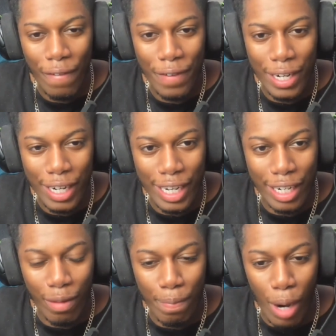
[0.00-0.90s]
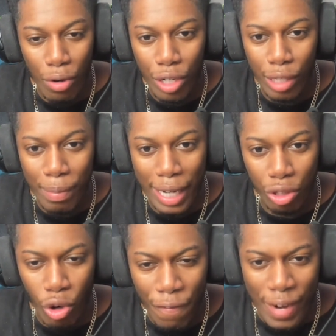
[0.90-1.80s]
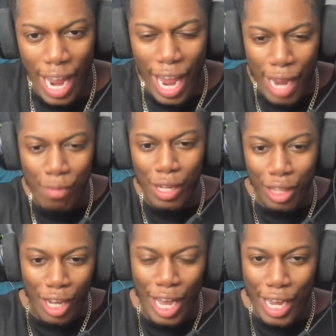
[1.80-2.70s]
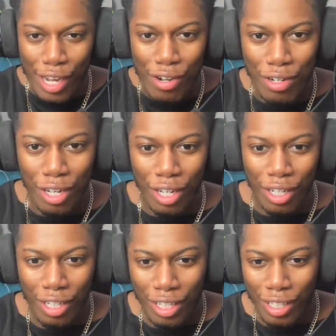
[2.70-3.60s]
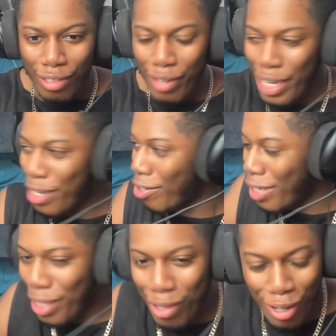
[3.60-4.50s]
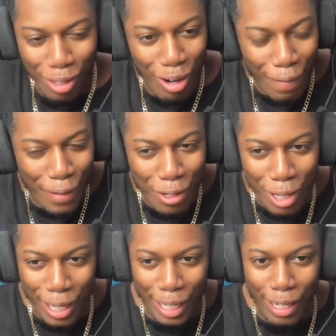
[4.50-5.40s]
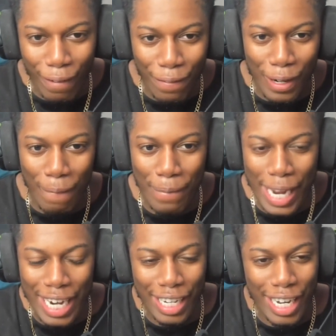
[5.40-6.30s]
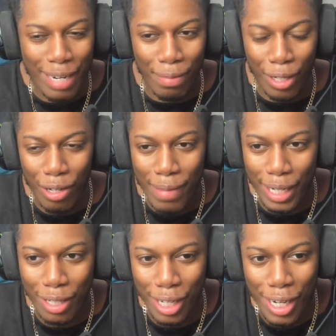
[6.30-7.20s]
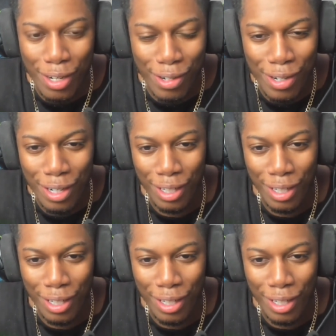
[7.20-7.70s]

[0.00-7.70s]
finna getting a boner by Thorfinn. Hey, what the hell? What are you trying to do to Thorfinn? You trying to get him from the back? Hey, bro, you better chill.